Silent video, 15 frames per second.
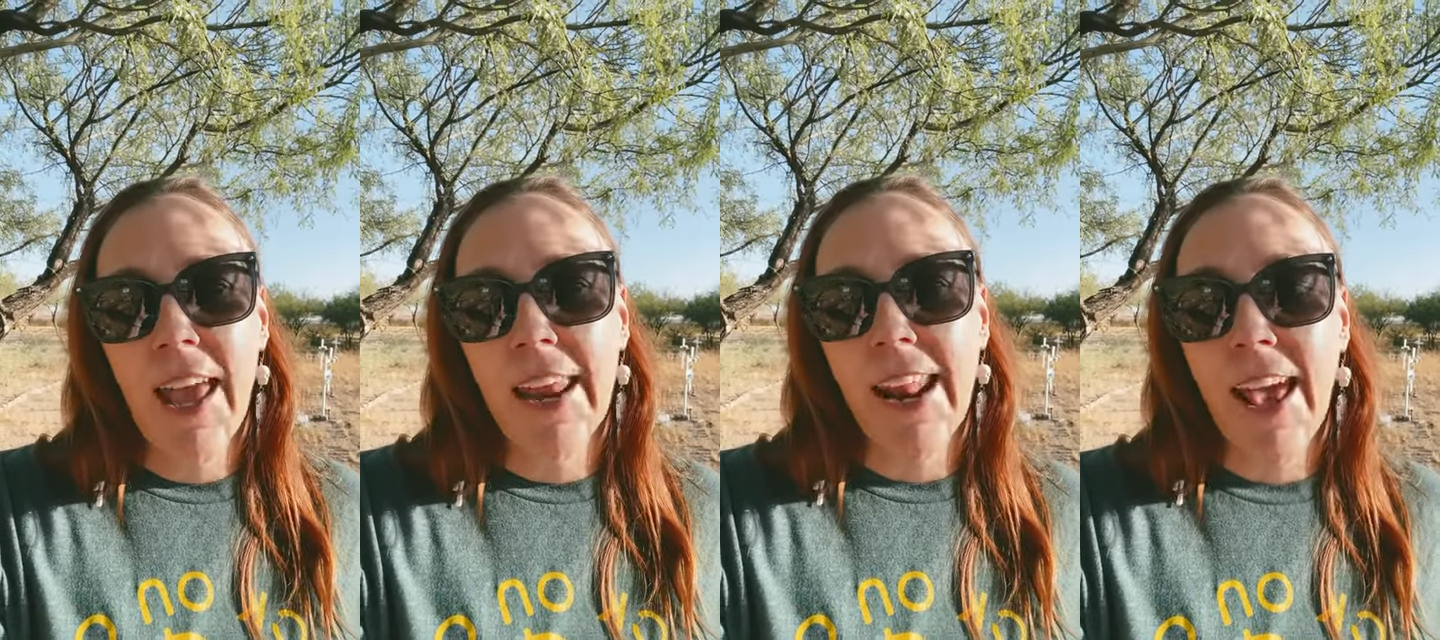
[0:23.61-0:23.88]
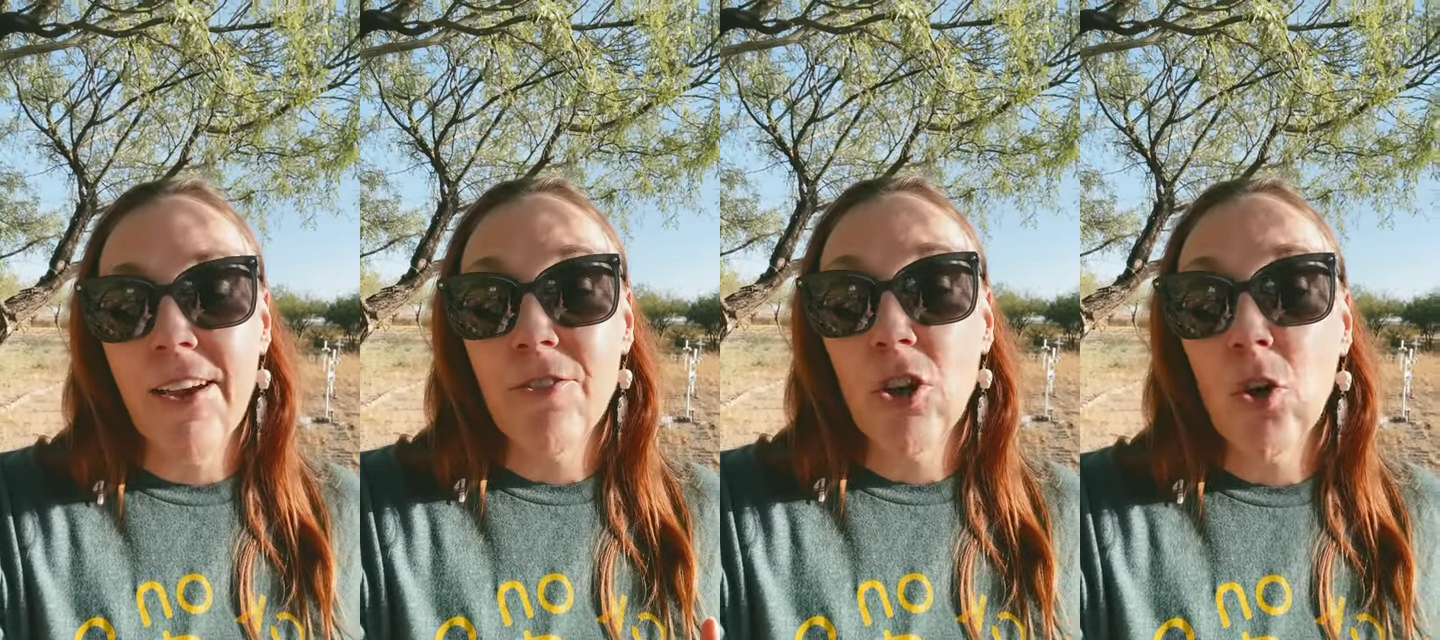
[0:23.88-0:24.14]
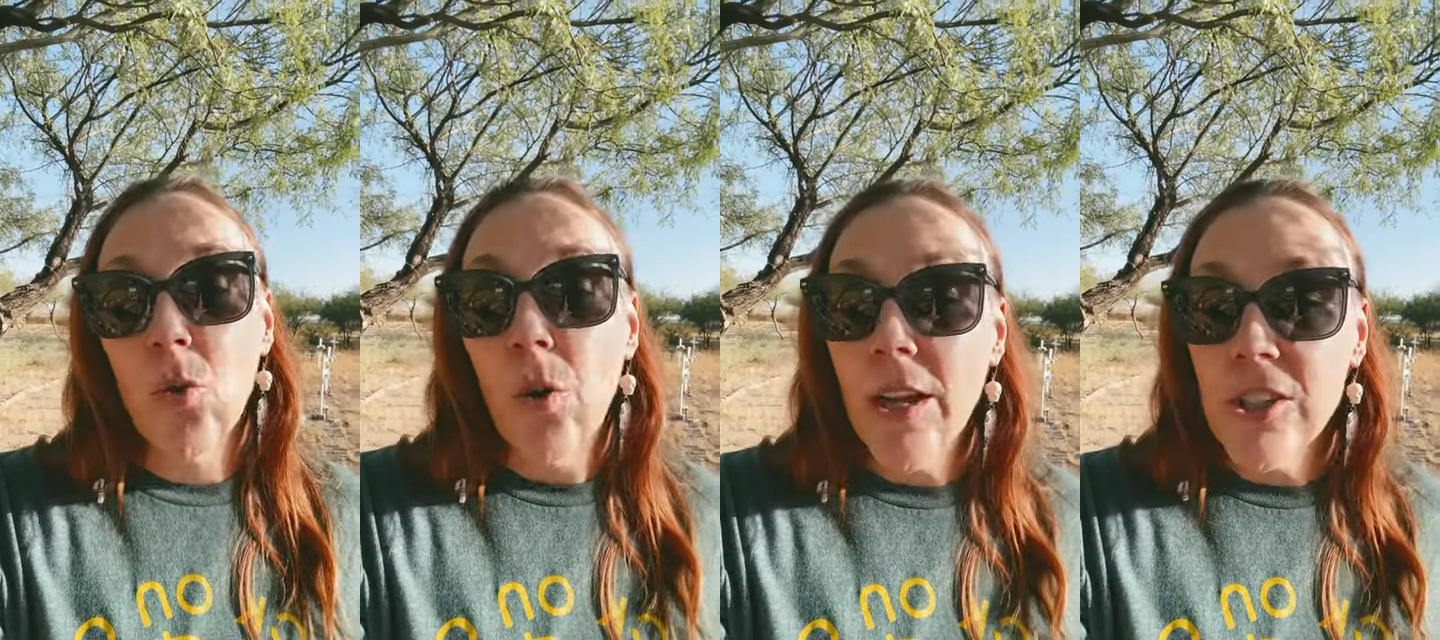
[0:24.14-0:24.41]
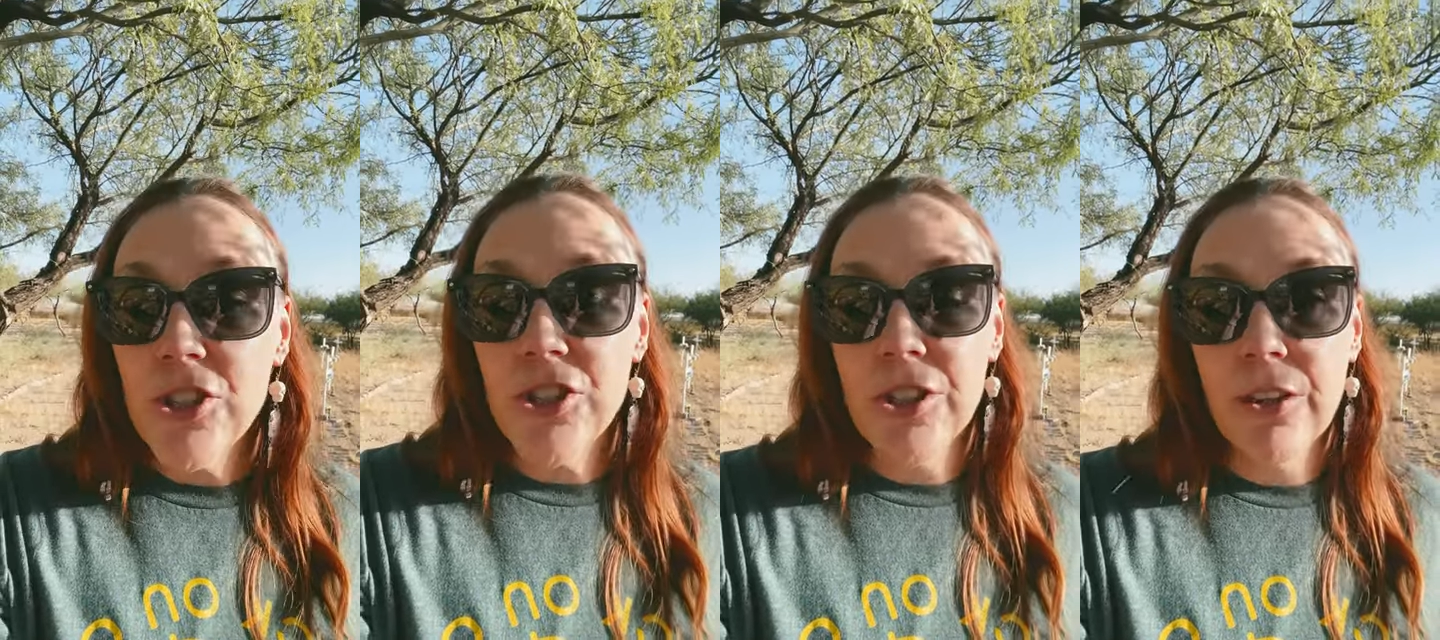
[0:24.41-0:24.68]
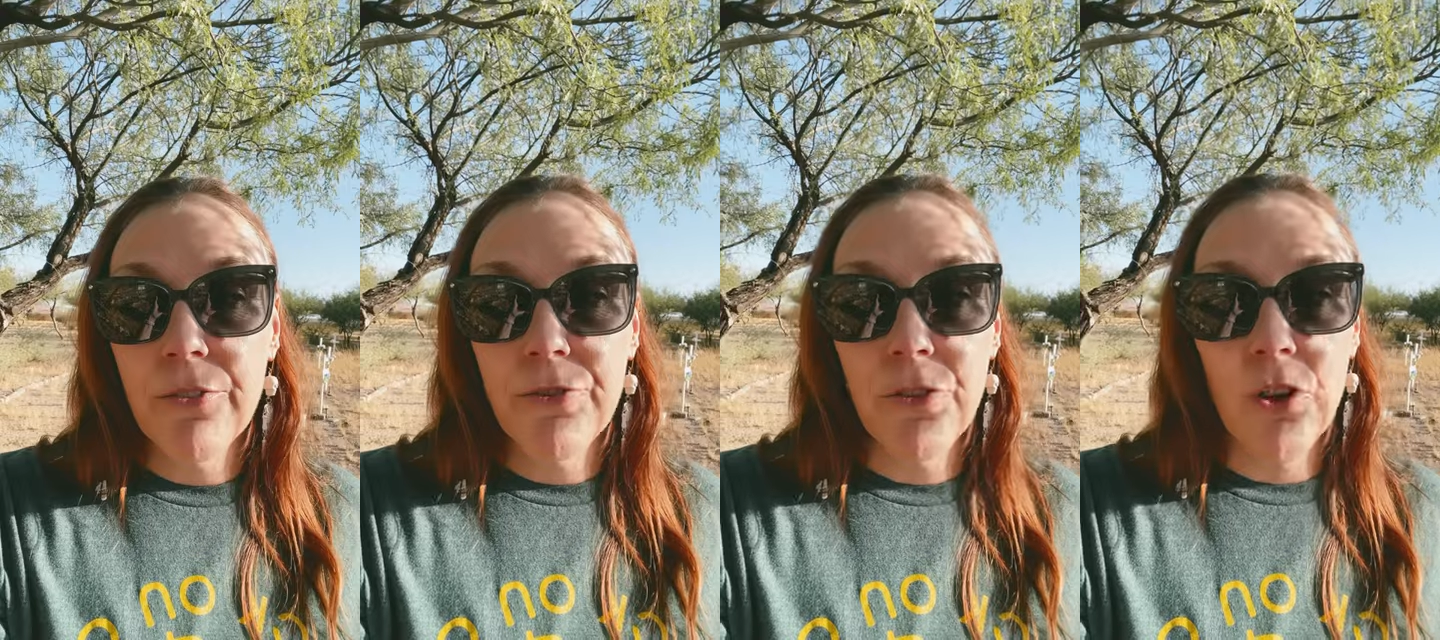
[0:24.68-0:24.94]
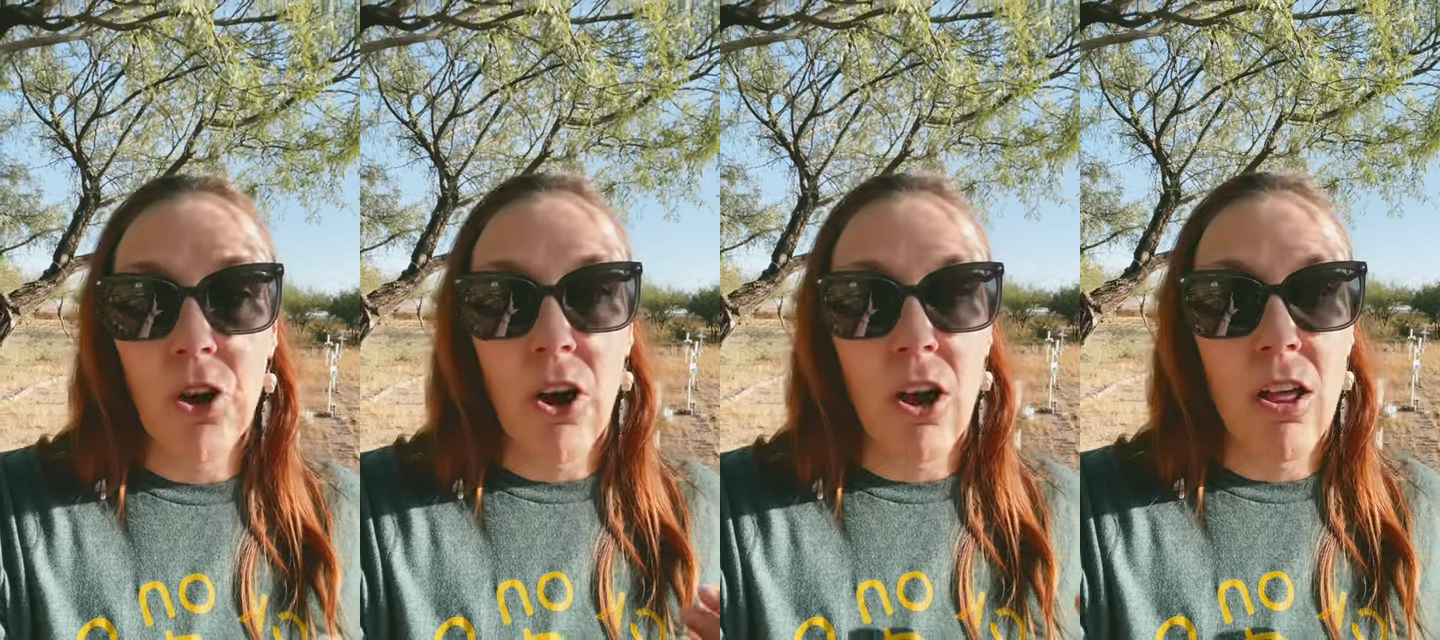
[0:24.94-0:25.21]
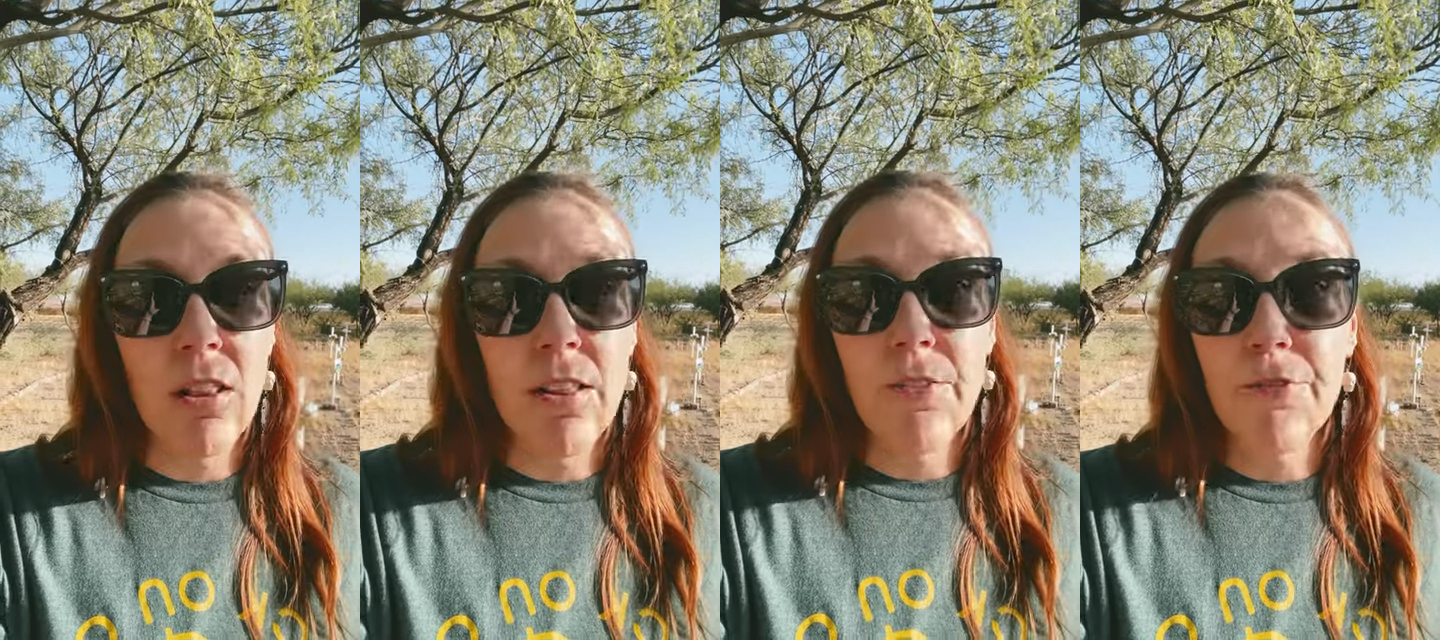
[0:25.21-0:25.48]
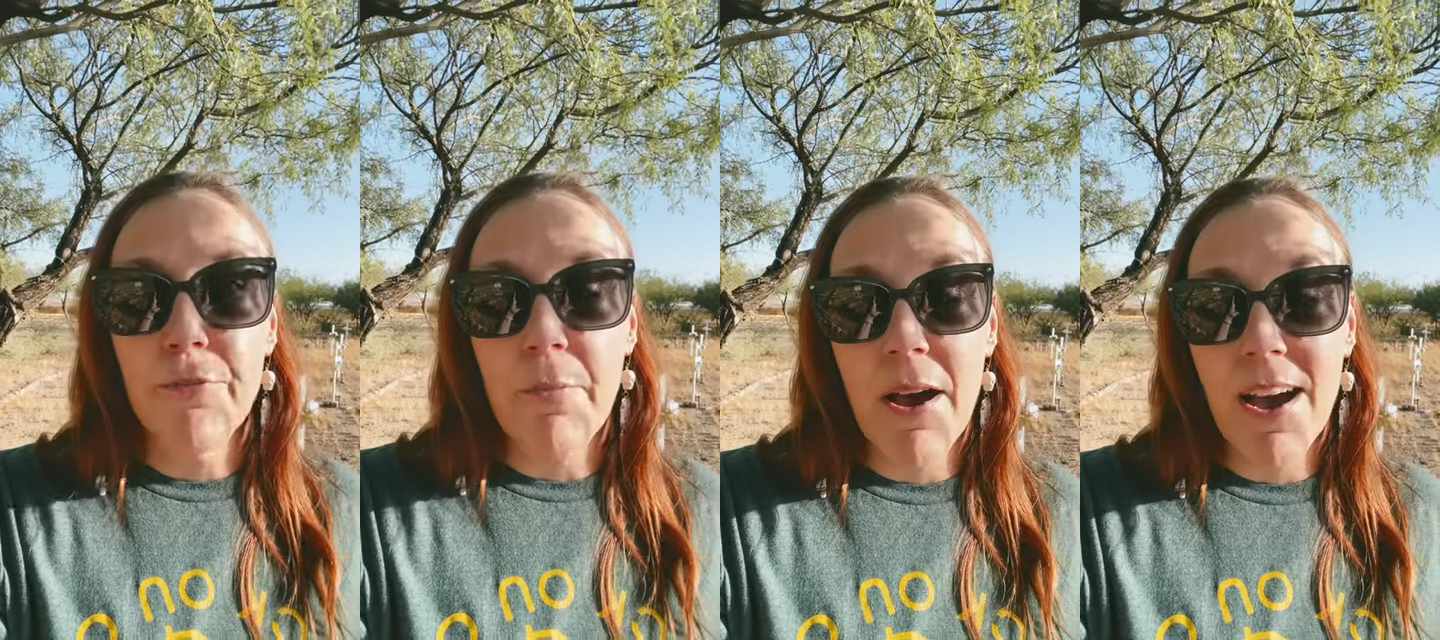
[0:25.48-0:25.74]
and I have a question for all
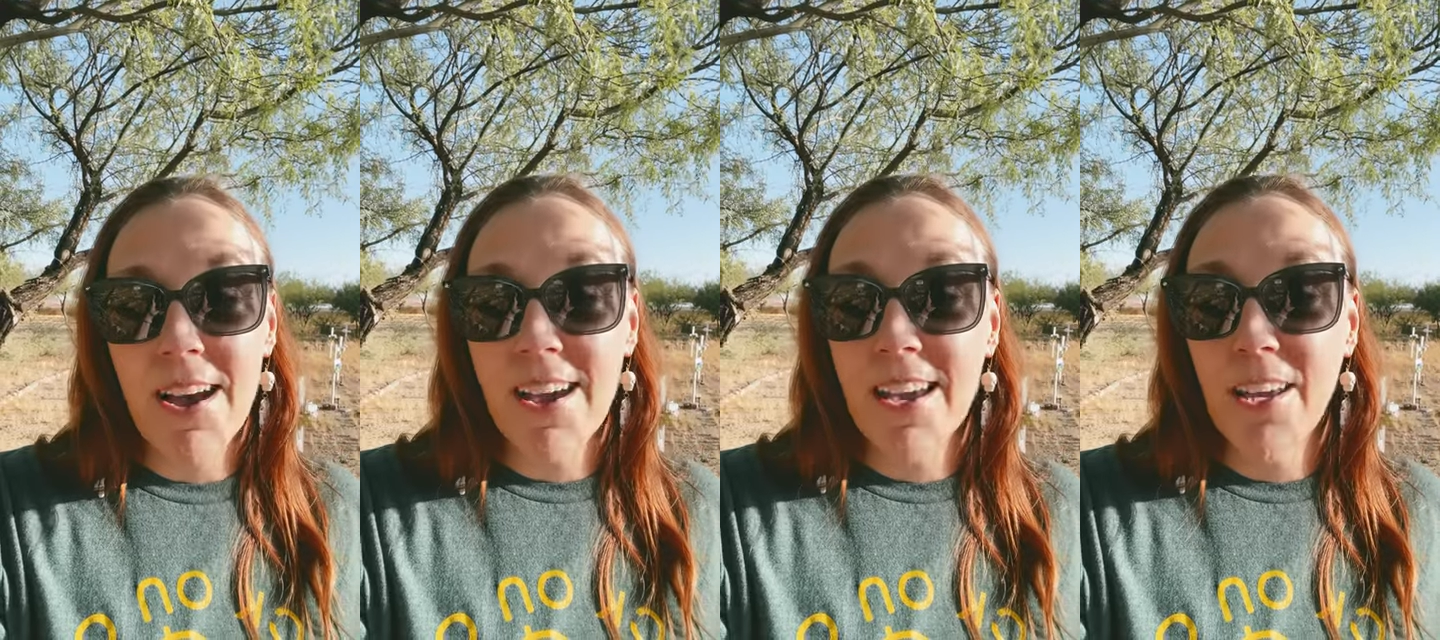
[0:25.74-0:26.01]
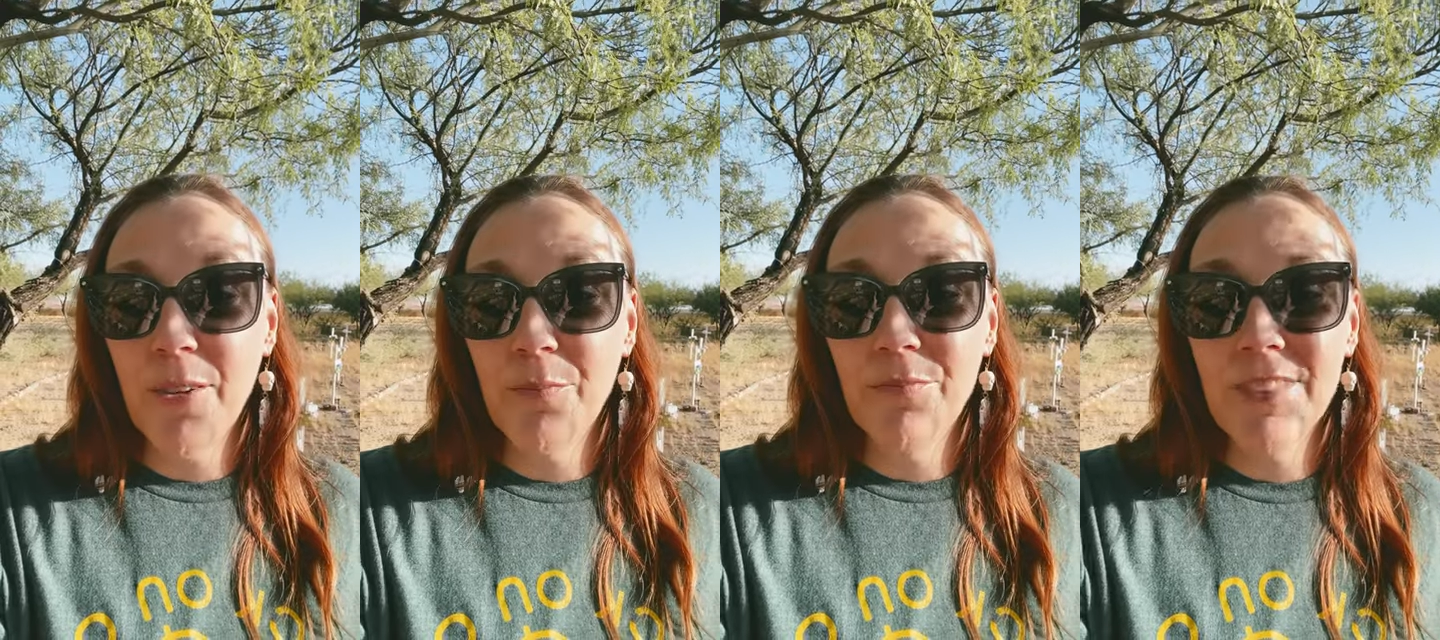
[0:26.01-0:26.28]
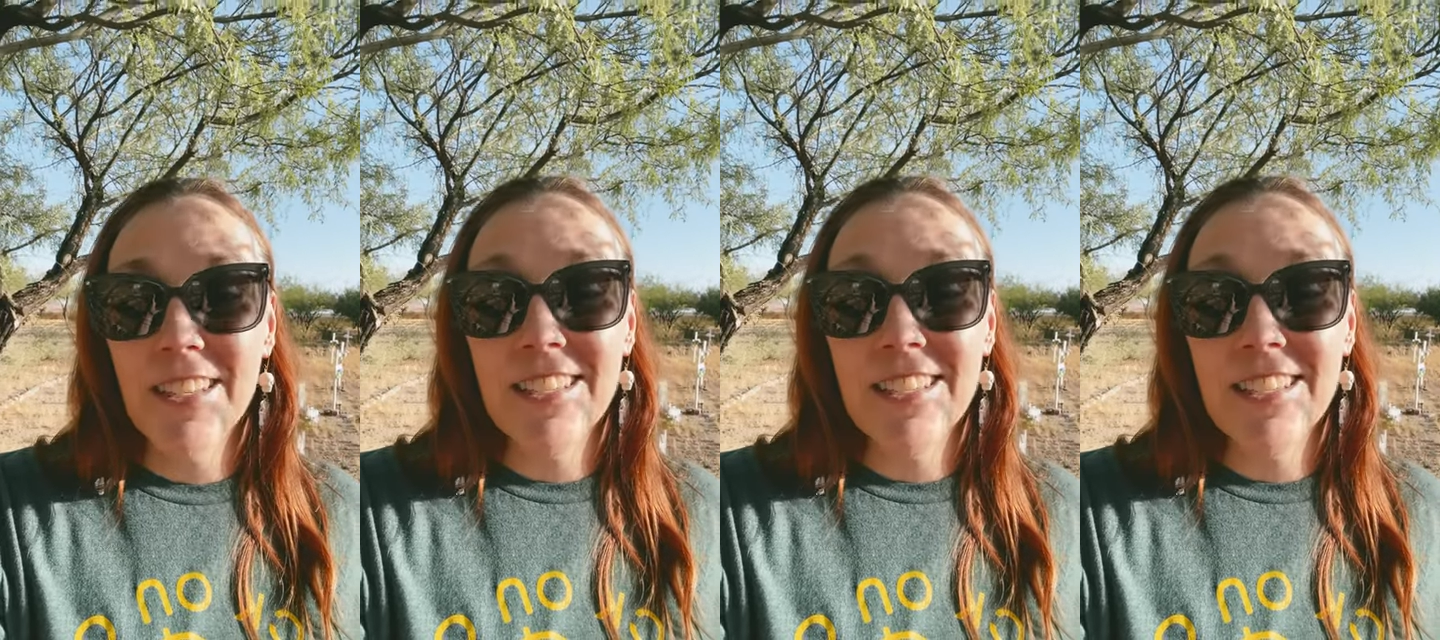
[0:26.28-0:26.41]
of my